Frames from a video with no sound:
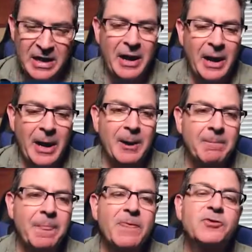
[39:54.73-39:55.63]

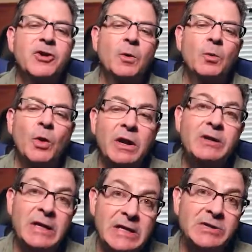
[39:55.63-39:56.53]
Um, so, what if
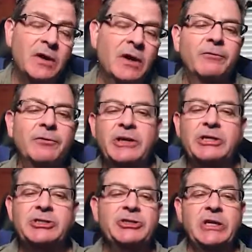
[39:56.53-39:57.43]
it is
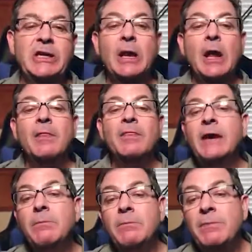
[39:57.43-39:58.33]
confrontation seeking? Then
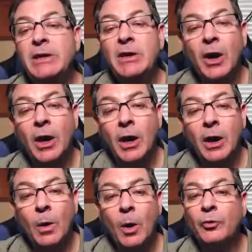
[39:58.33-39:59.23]
it may be uh,
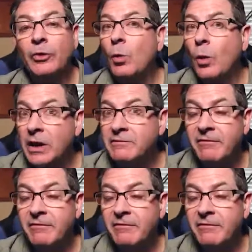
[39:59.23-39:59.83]
only one of a